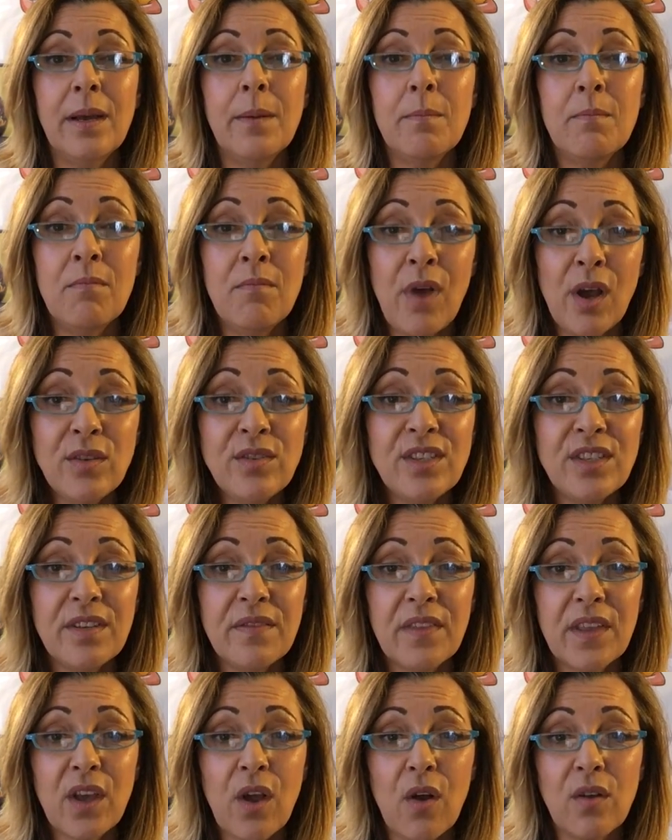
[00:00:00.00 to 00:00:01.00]
Most of
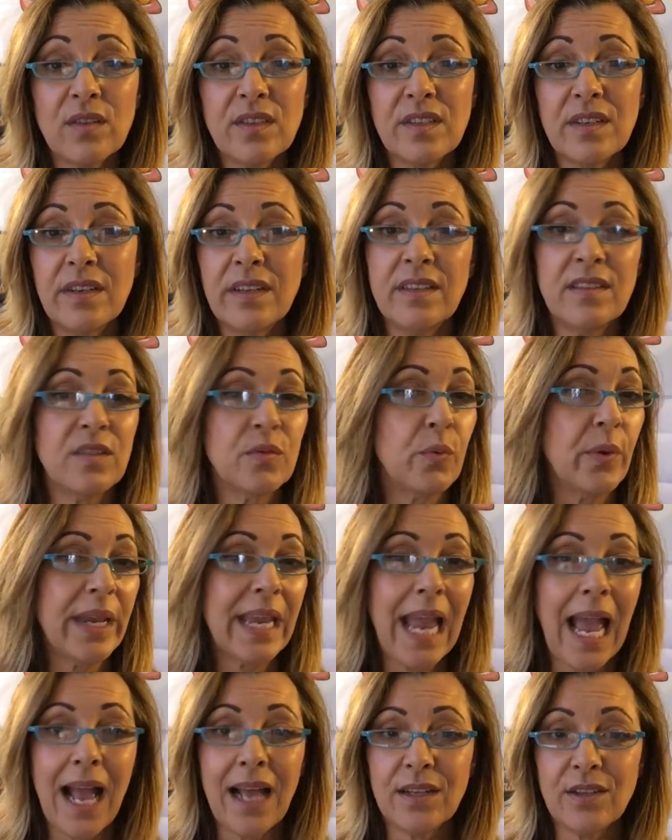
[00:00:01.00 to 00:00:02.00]
the consonants we
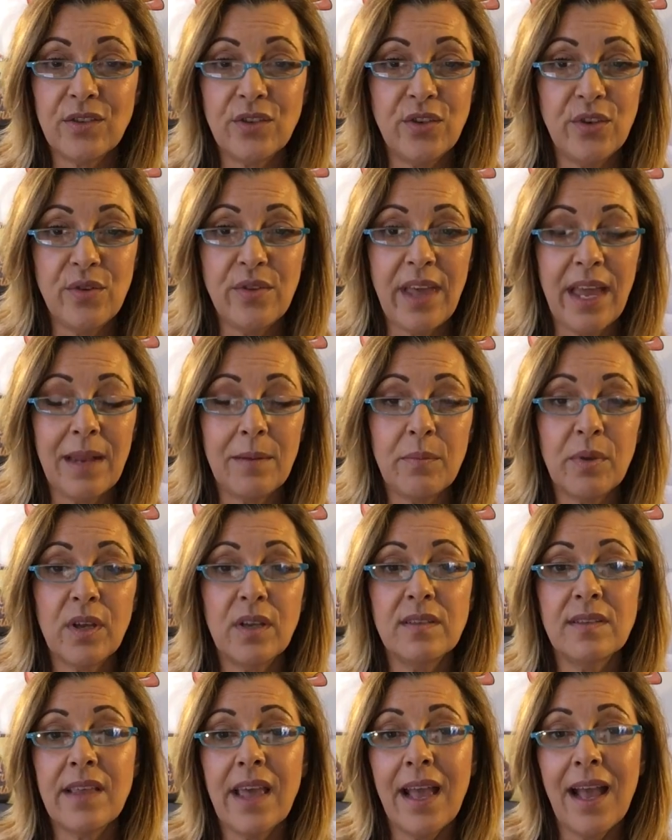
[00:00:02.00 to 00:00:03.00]
can't do that
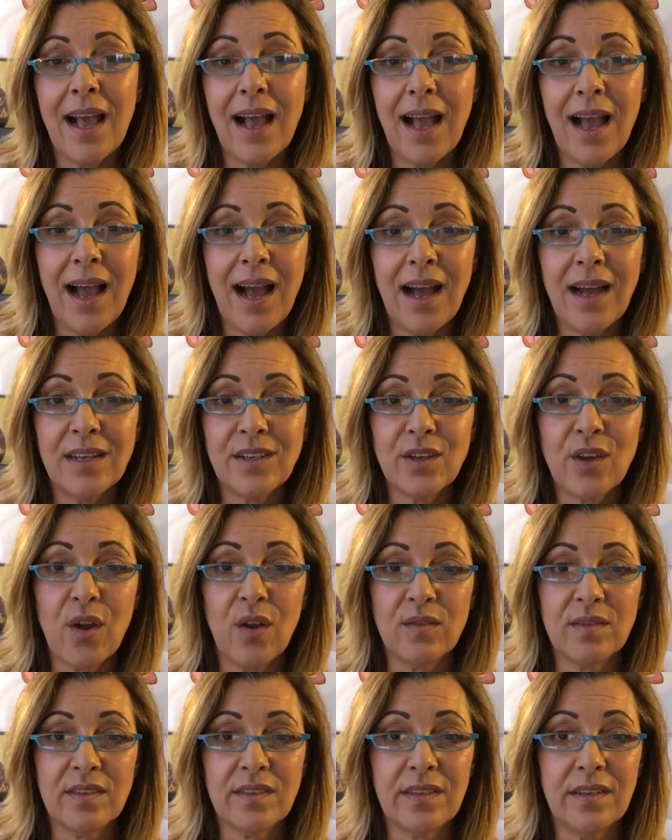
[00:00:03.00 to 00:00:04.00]
because they are hard
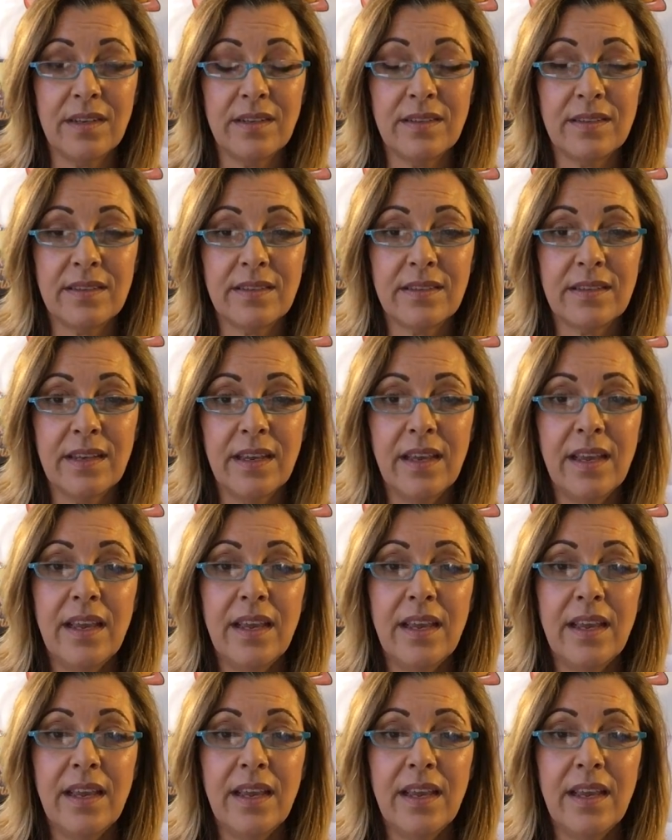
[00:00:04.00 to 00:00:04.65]
consonants.